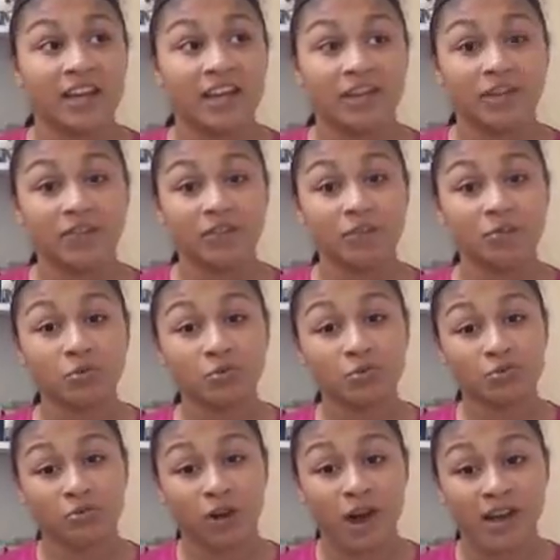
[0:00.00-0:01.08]
if you
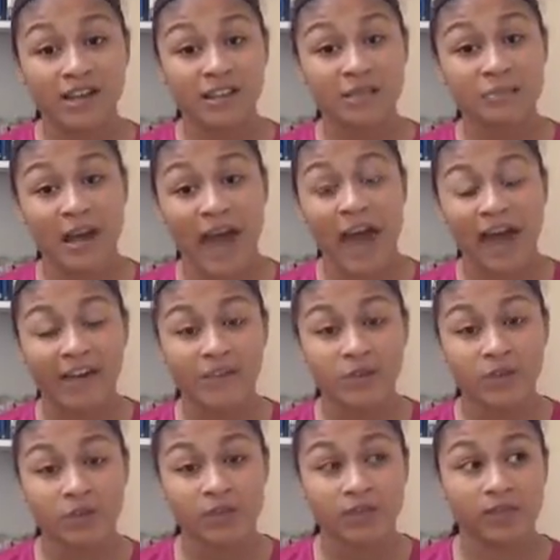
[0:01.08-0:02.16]
cross paths
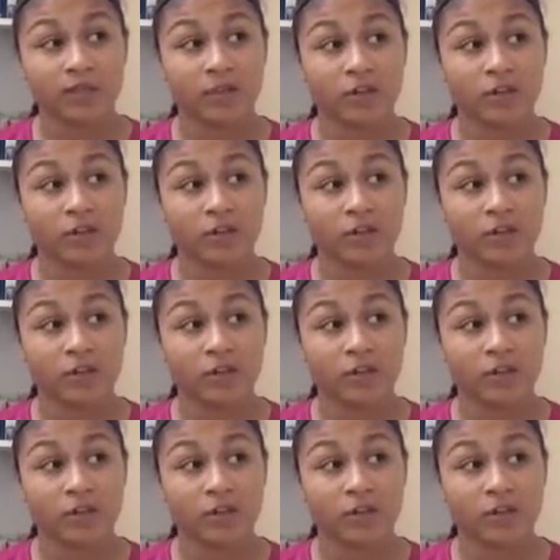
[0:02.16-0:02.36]
with